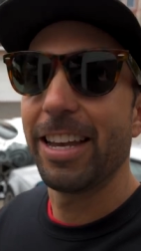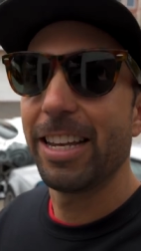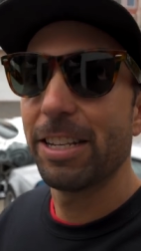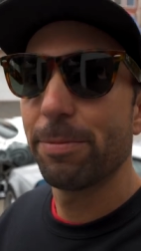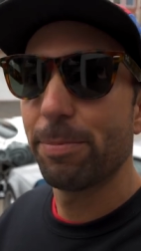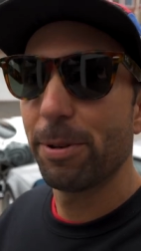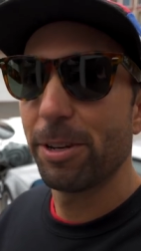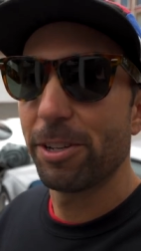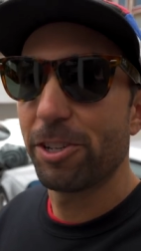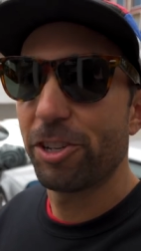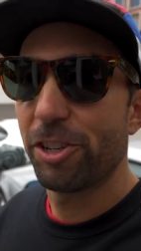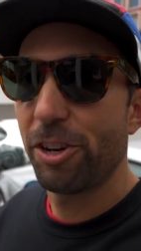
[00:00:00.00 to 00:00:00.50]

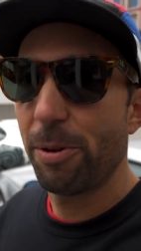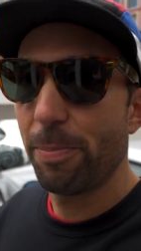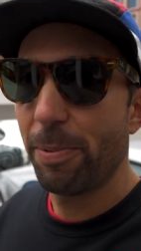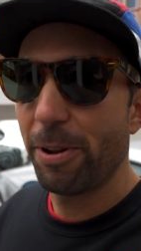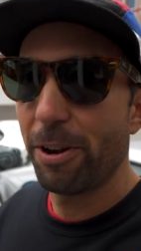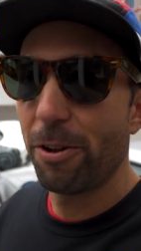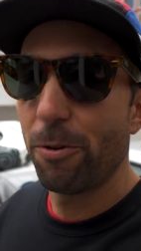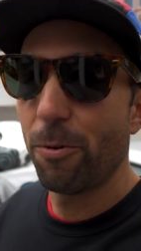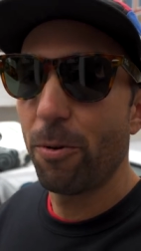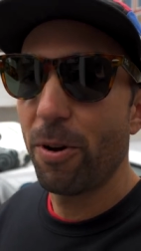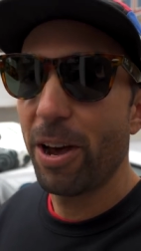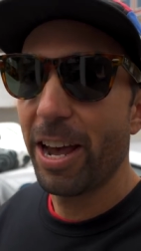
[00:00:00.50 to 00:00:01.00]
He's been
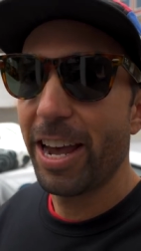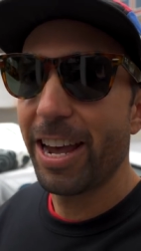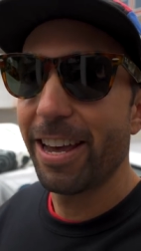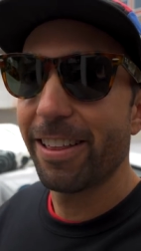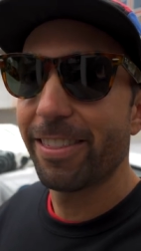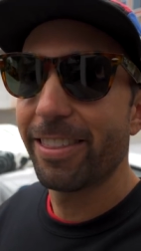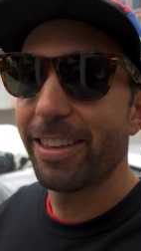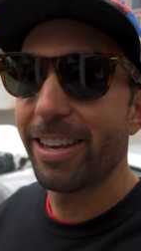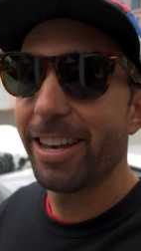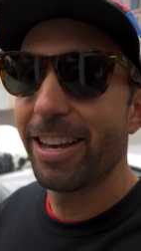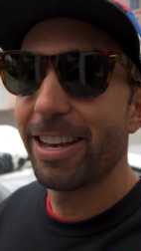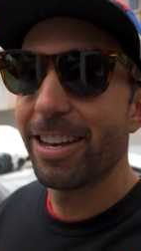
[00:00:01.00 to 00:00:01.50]
chipping away
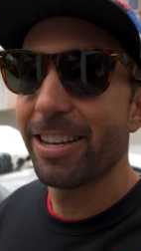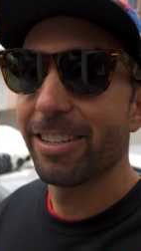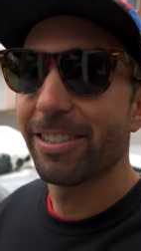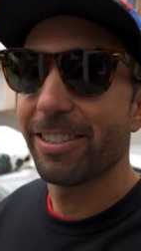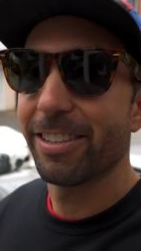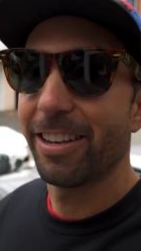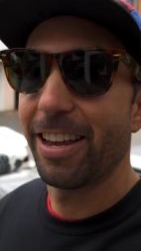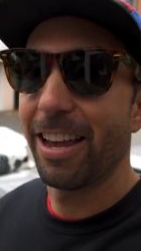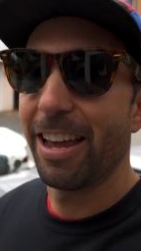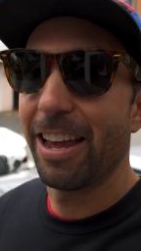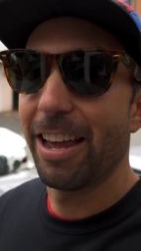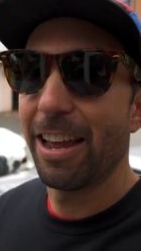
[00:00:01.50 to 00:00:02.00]
at
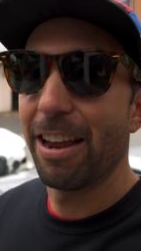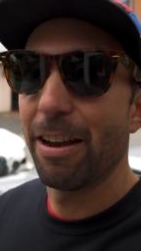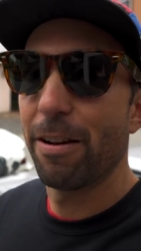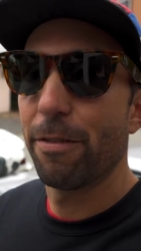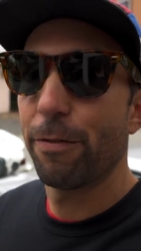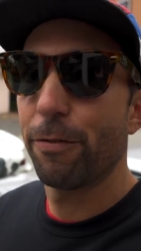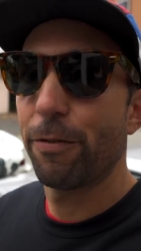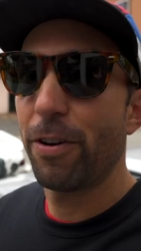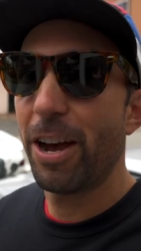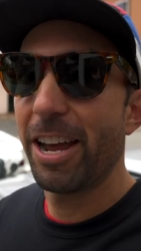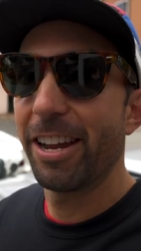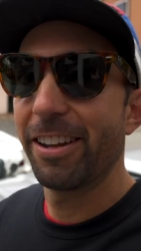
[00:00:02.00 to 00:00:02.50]
this,
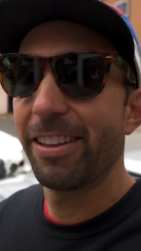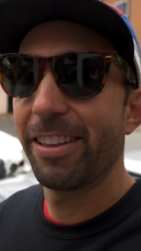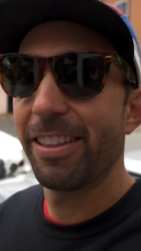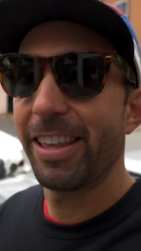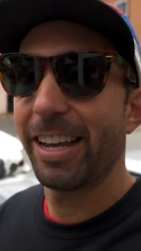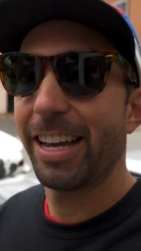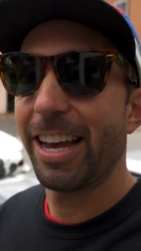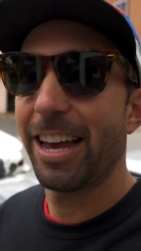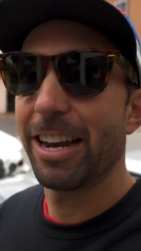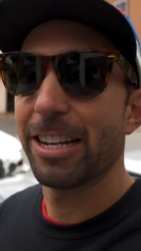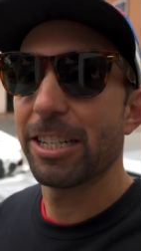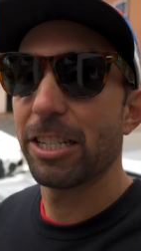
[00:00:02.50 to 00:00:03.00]
and finally
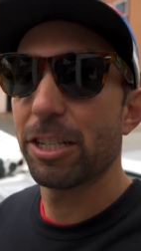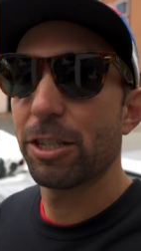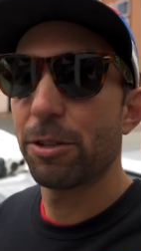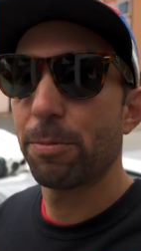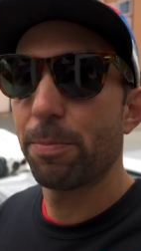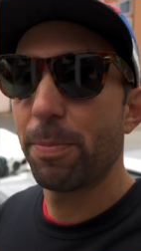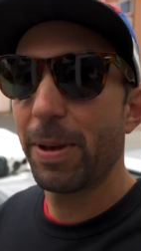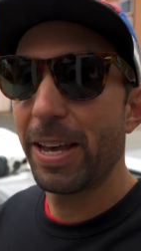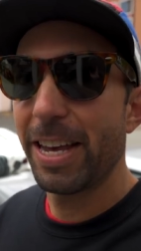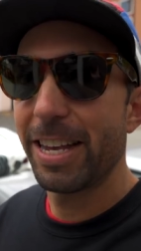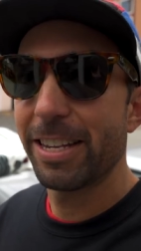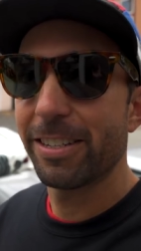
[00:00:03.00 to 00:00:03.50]
they got a
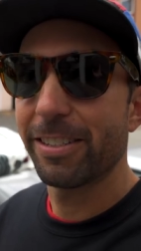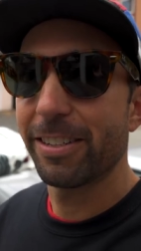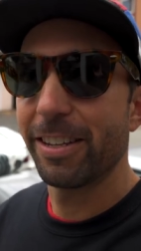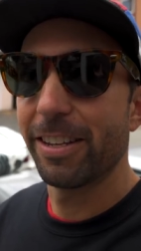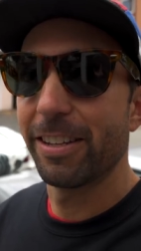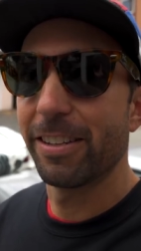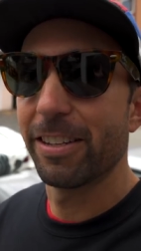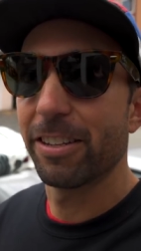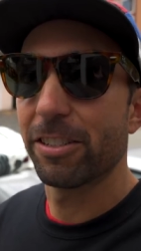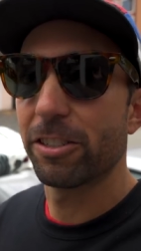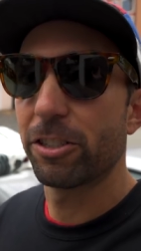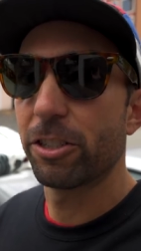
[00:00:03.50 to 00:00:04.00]
space
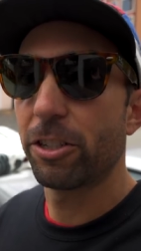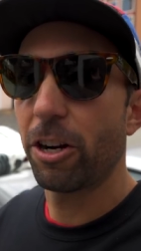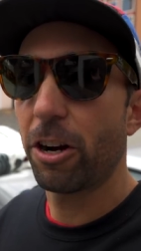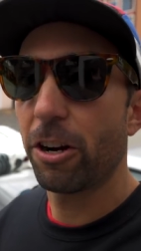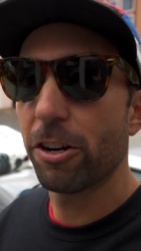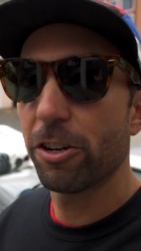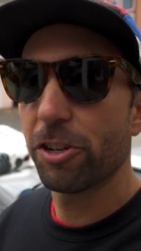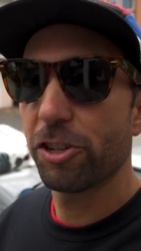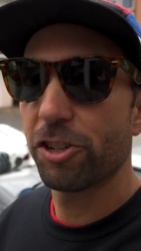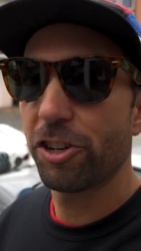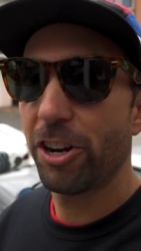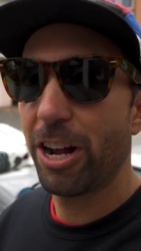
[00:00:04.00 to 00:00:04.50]
in this
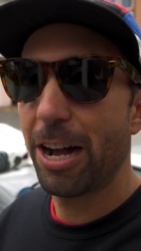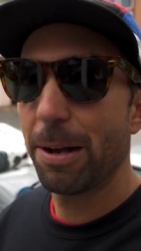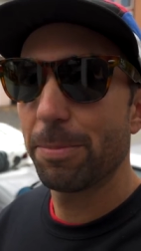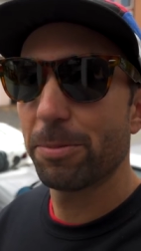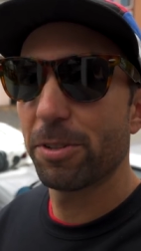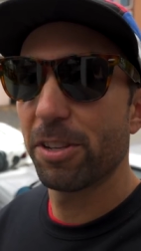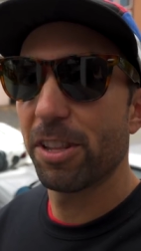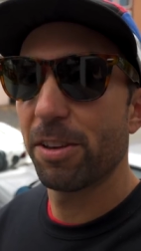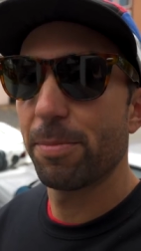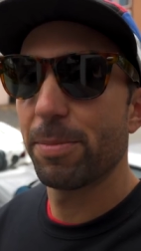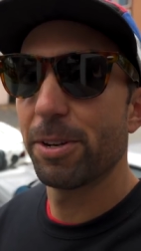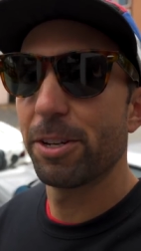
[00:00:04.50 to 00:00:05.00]
garden
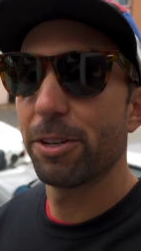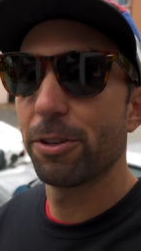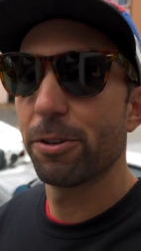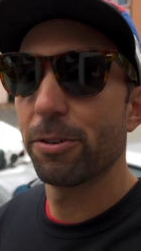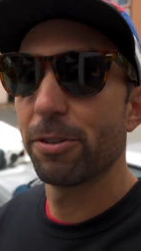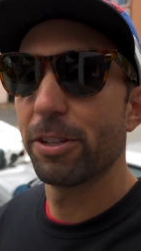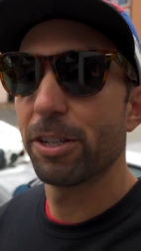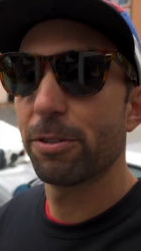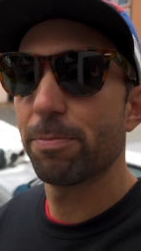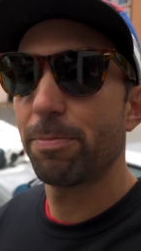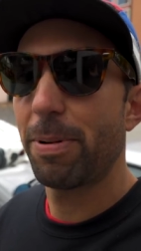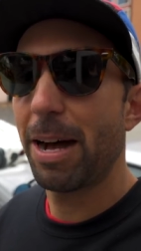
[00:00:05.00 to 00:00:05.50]
shop, so they've been
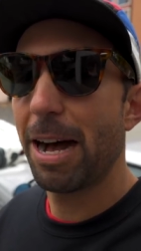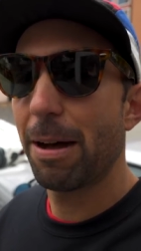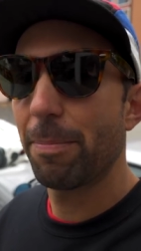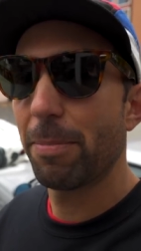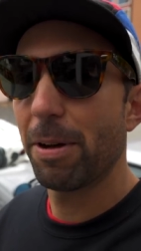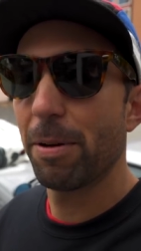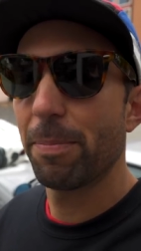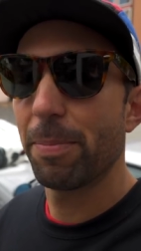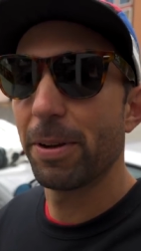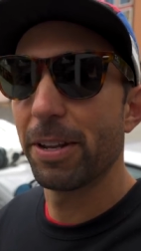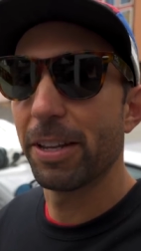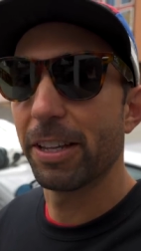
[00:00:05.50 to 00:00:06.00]
doing this
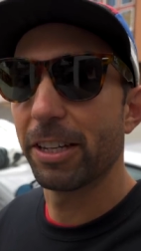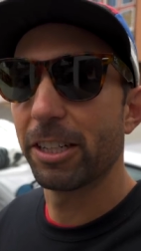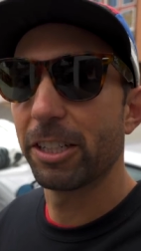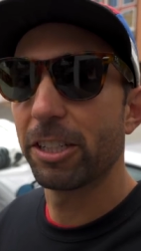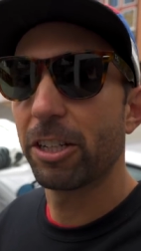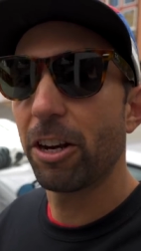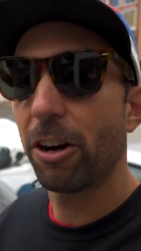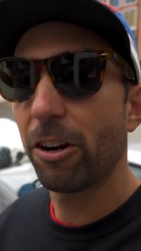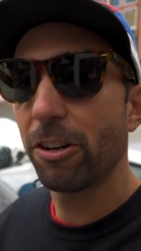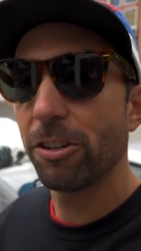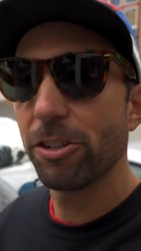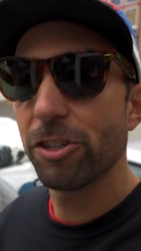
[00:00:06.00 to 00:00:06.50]
pop-up in the
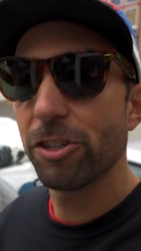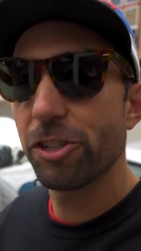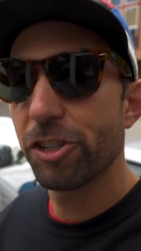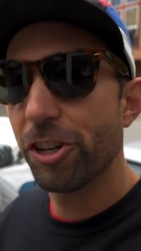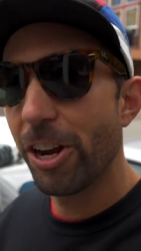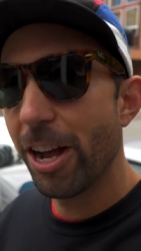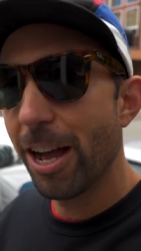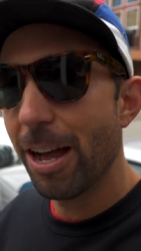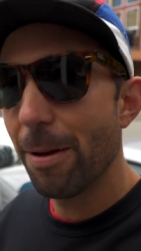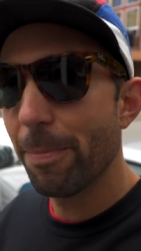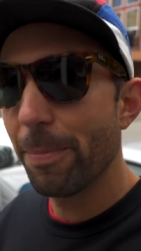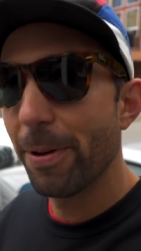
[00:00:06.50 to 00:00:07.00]
garden
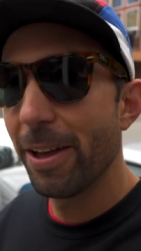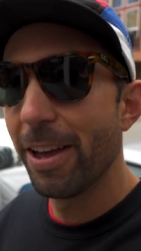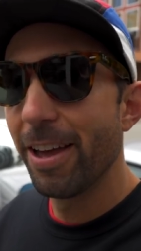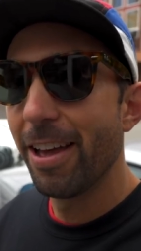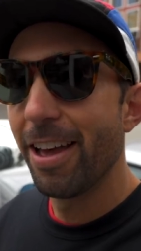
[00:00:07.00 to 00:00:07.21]
shop,